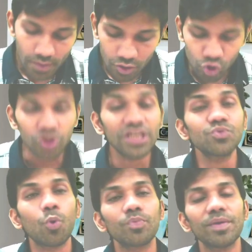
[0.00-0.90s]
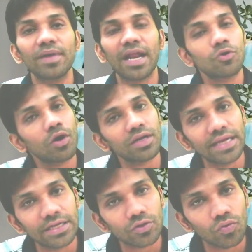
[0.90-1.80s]
So these four people are not
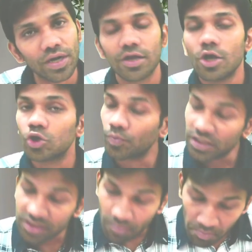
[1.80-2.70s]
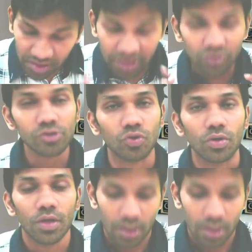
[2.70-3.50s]
included. So please remember this also.